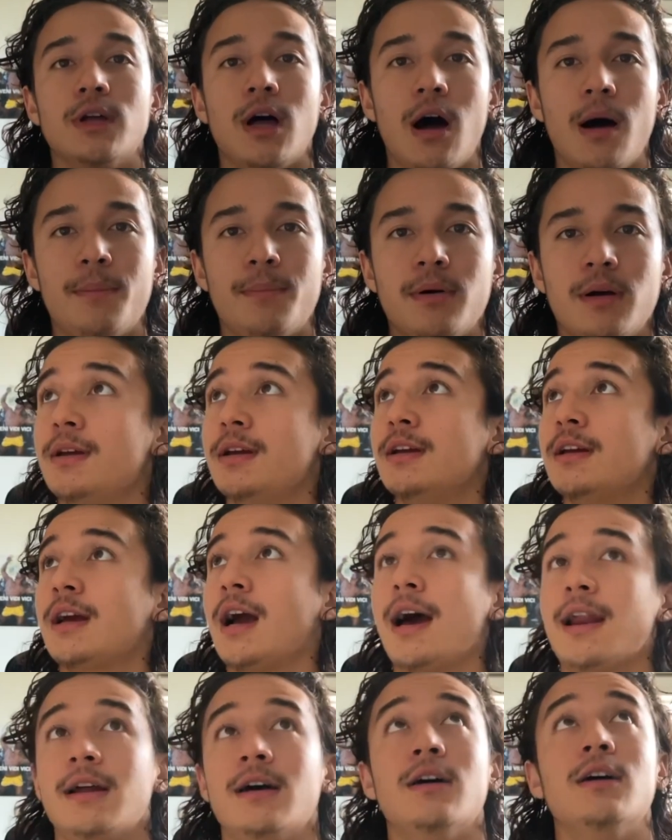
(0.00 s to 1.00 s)
up,
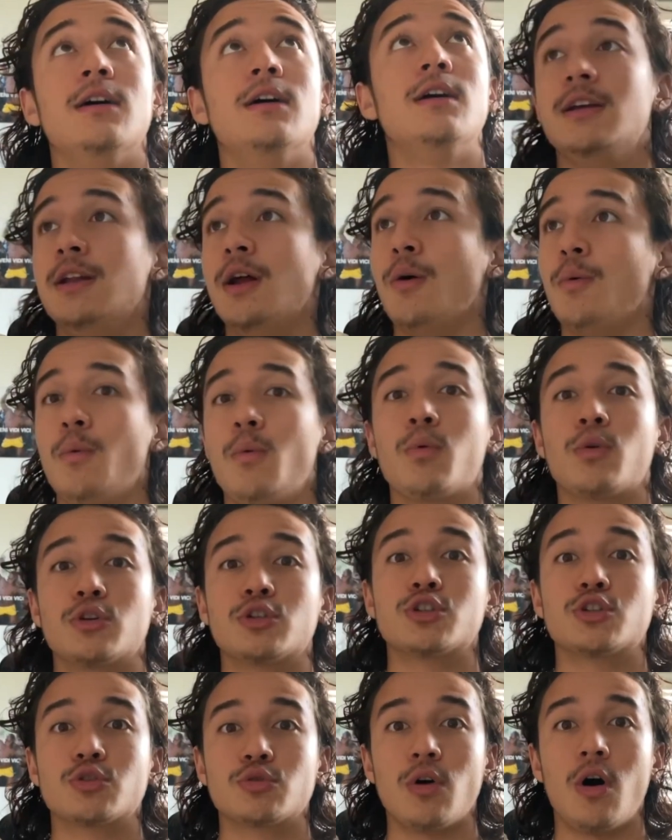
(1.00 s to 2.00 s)
we're
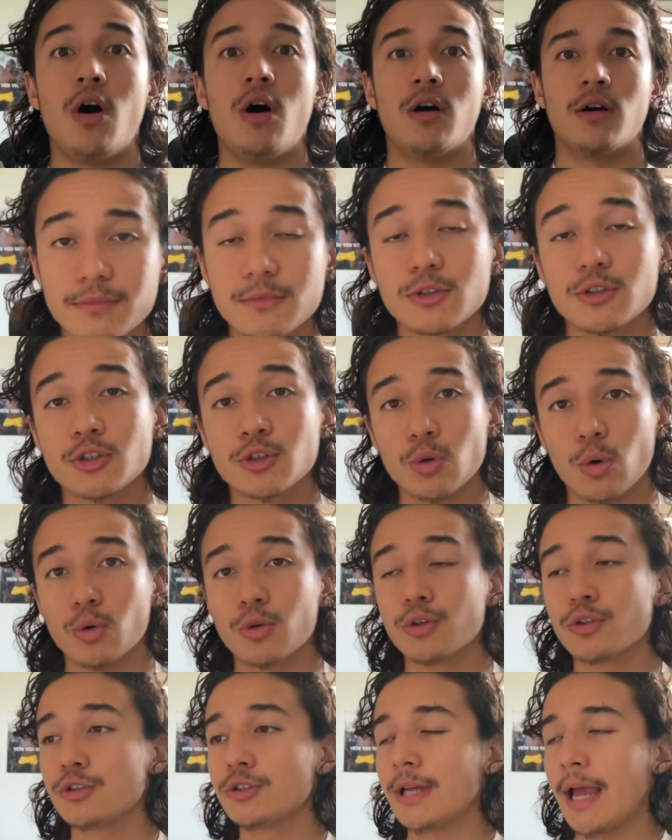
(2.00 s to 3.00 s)
strong.
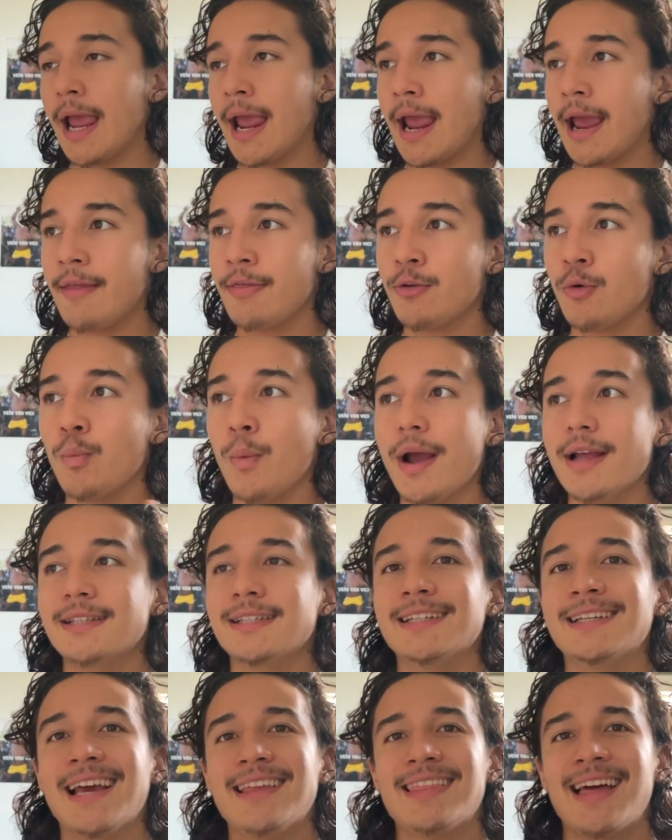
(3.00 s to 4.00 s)
Shoulders, and the way
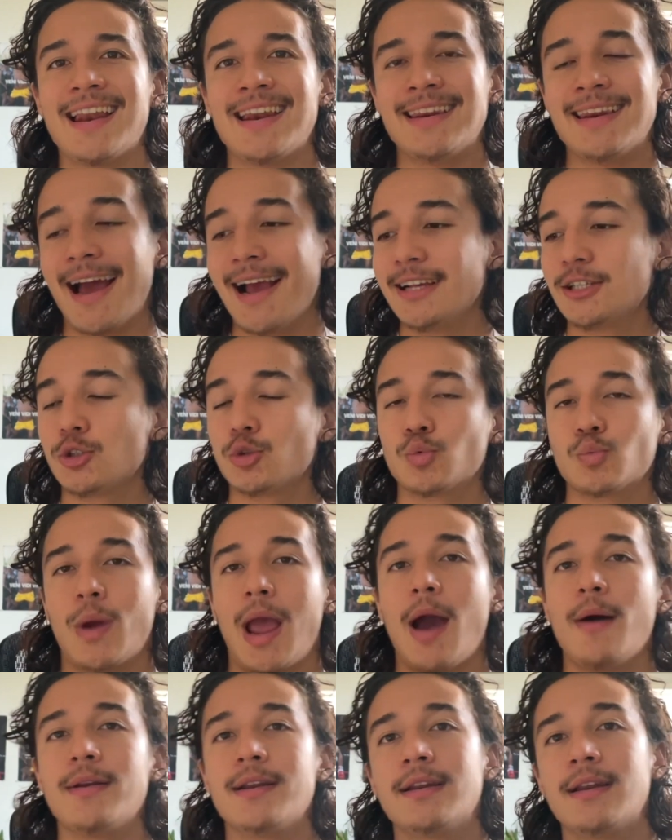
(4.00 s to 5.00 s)
to get that nice
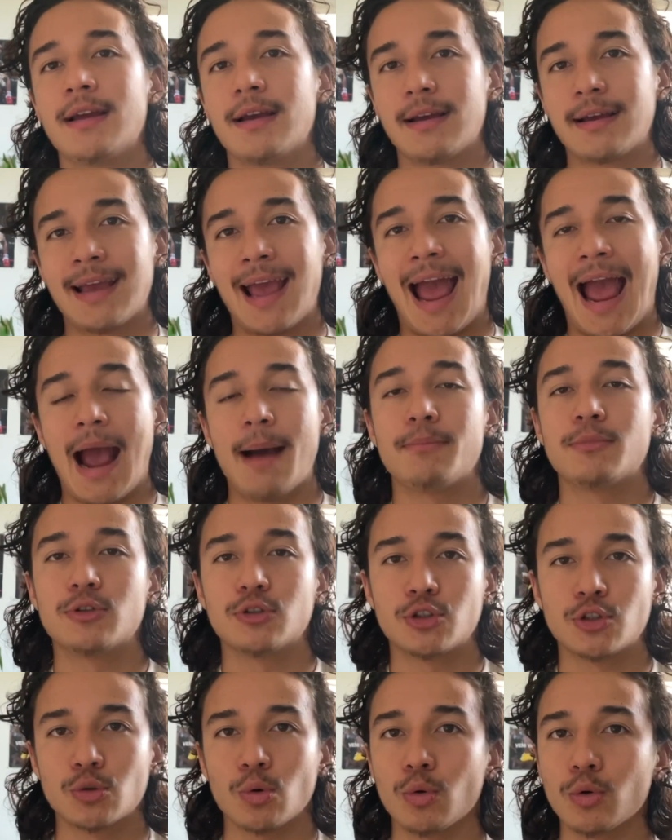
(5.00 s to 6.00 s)
rounded capped
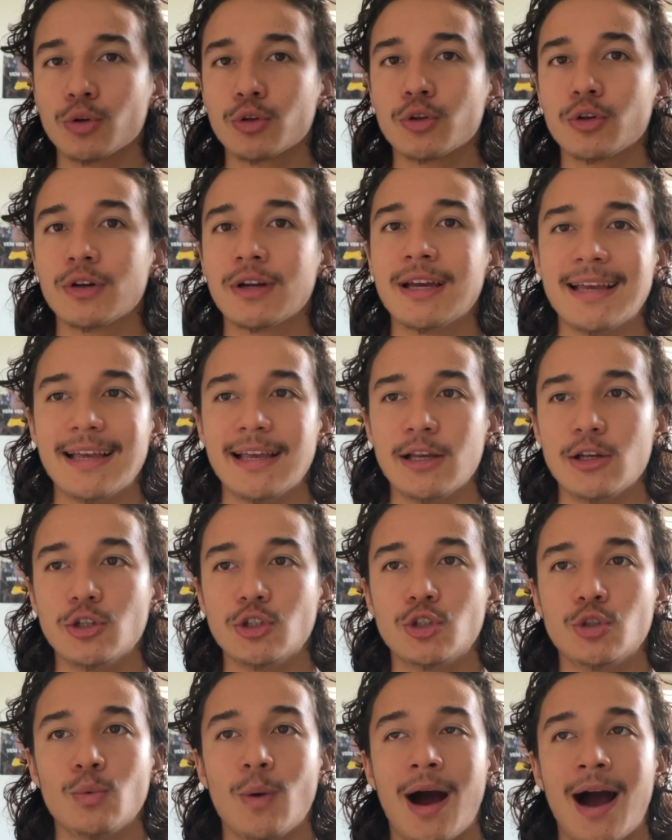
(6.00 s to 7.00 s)
shoulder is
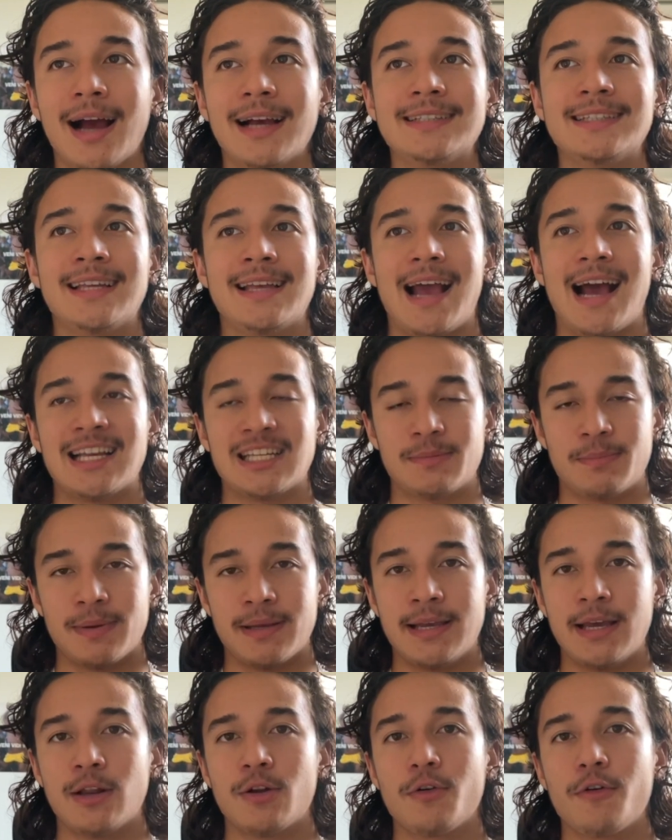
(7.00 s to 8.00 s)
to, I say as a
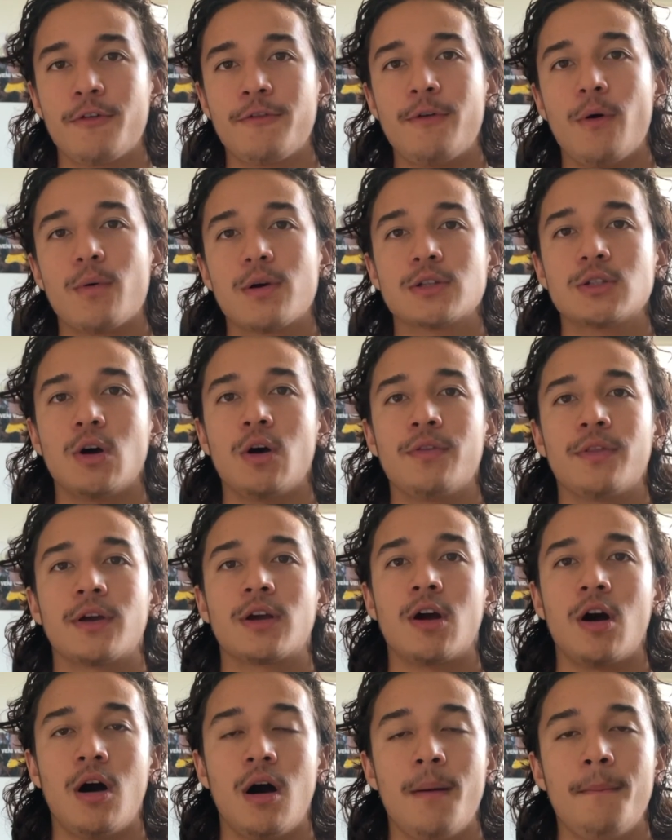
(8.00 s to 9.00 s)
beginner, focus on the
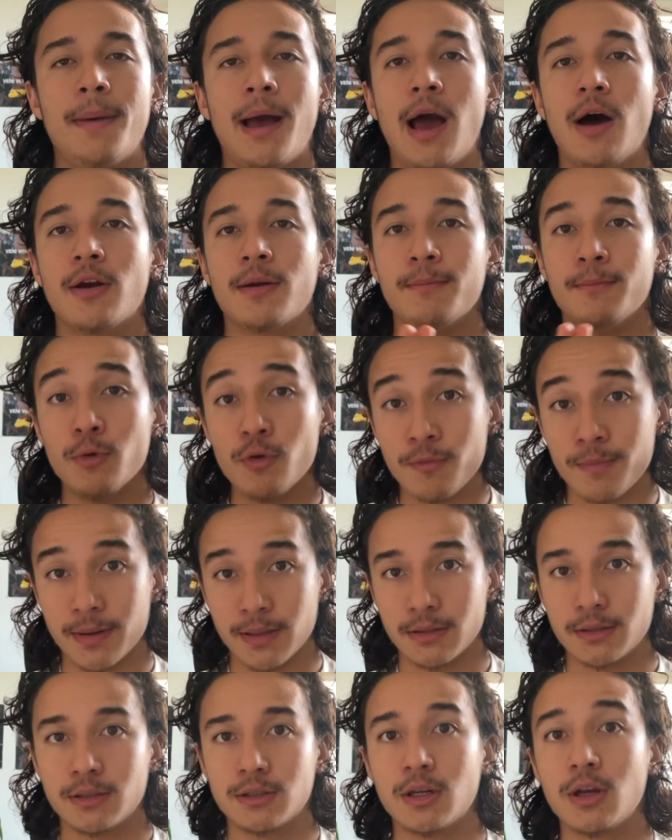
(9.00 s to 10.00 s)
compound
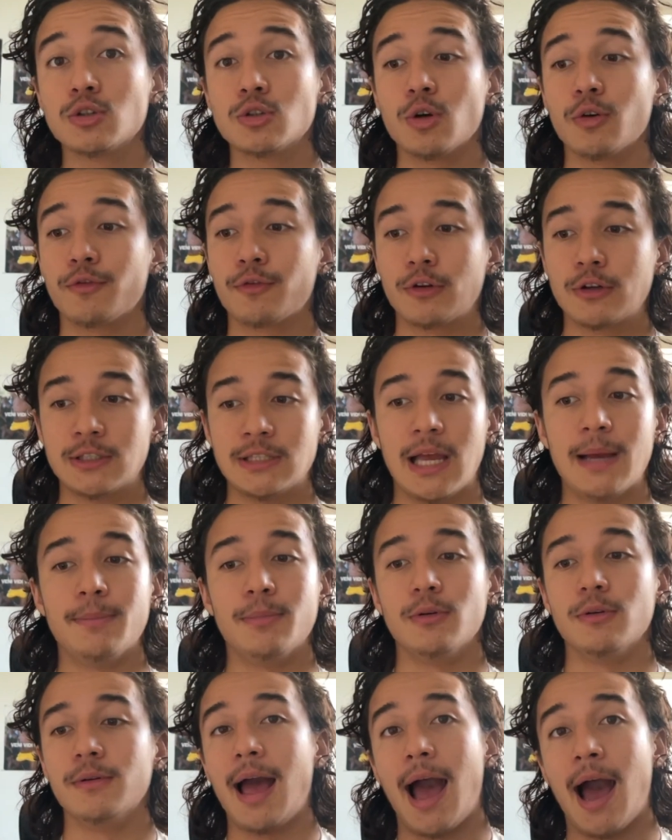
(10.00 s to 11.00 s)
movements. So for
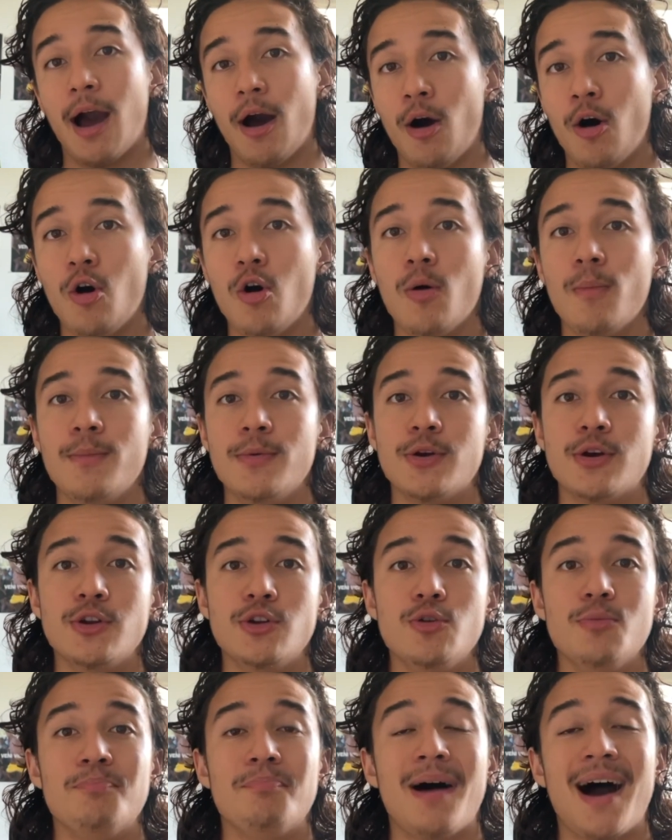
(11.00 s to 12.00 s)
example, at home, you can
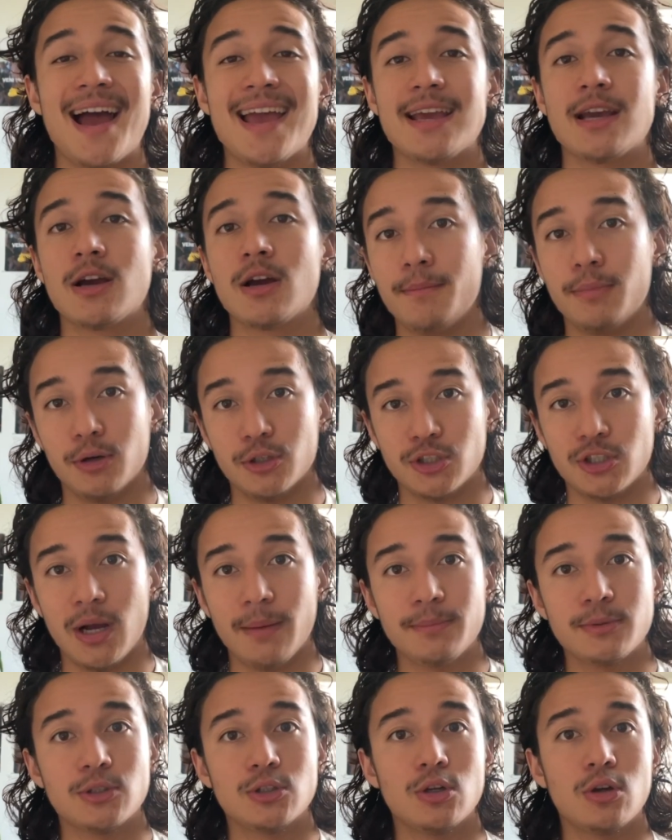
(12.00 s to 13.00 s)
do pike
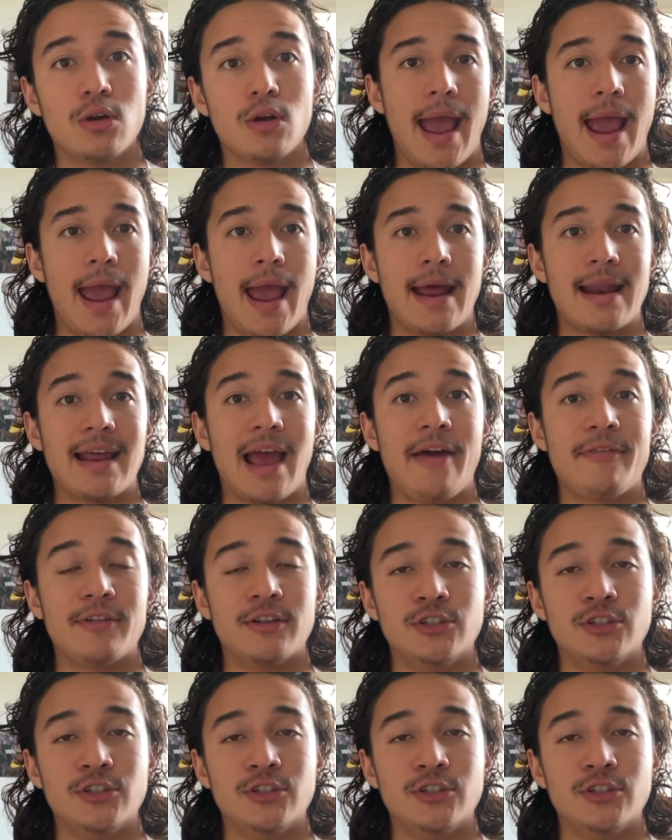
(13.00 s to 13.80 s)
push-ups, and at the